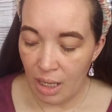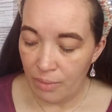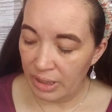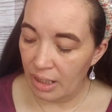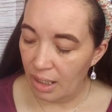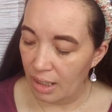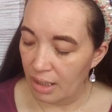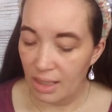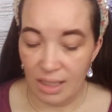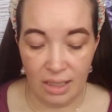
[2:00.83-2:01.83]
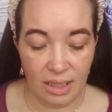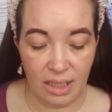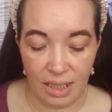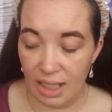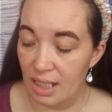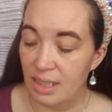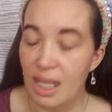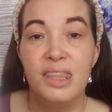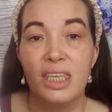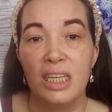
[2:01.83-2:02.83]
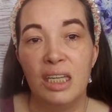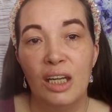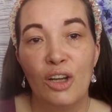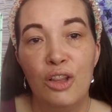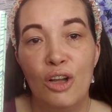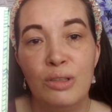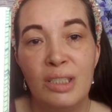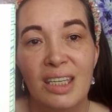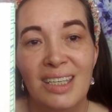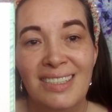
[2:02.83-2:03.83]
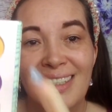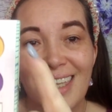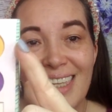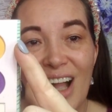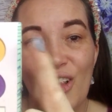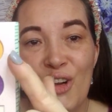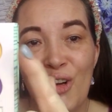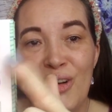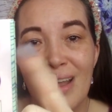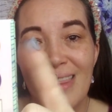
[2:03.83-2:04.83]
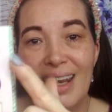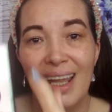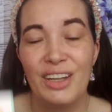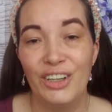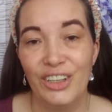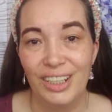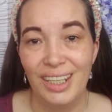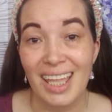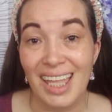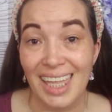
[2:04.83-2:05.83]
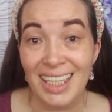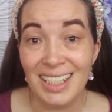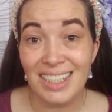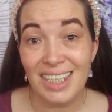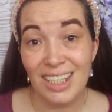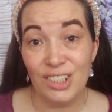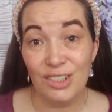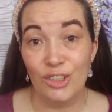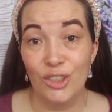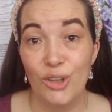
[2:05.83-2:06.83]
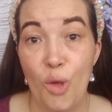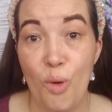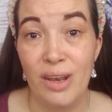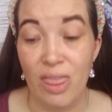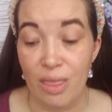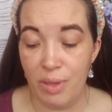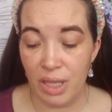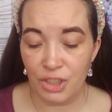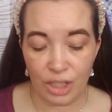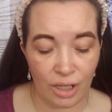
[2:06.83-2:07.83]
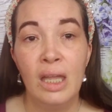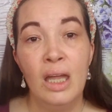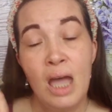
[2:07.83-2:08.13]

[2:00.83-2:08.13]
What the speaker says: because that is the closest yellow that I could get to the one in the picture.